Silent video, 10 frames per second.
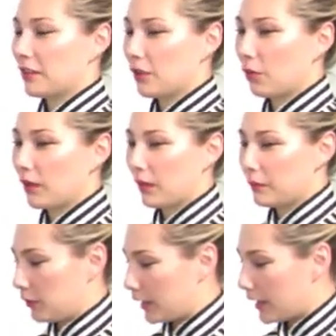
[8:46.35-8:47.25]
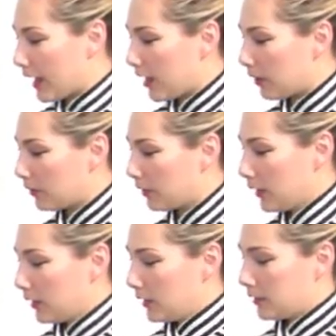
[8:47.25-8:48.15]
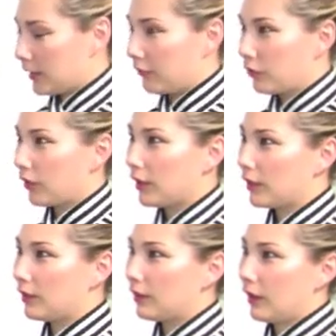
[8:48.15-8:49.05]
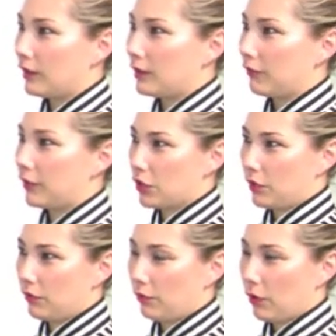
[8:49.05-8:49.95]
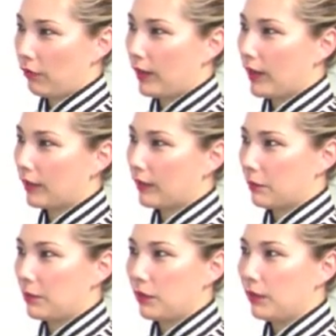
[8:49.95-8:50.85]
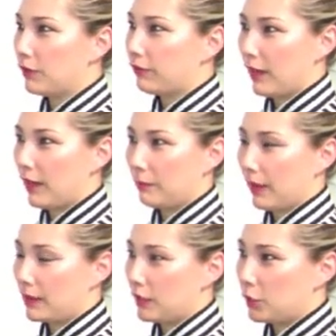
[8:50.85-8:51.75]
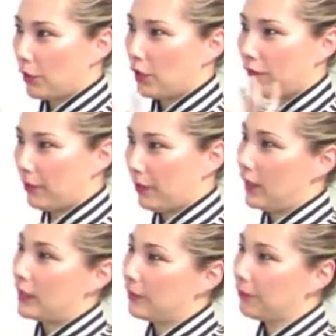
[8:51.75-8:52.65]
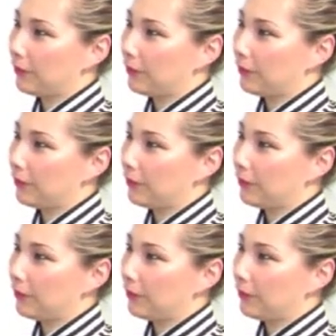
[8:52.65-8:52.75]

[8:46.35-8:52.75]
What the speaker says: So what I'm doing now is I've created a definition for a ring that can be redefined by each part of the body.